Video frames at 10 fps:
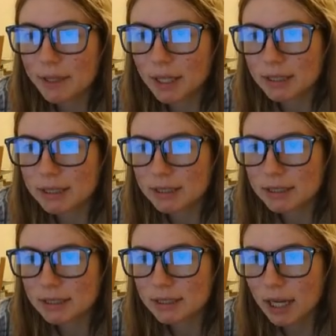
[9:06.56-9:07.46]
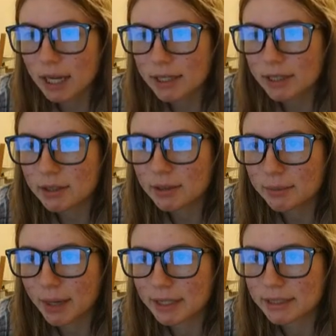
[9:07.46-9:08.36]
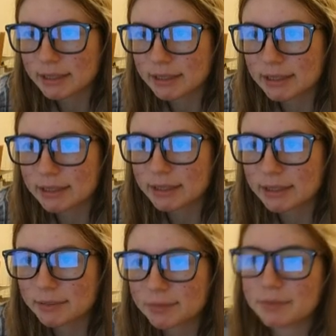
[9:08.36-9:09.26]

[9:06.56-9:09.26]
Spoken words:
Plus 9 minus 16.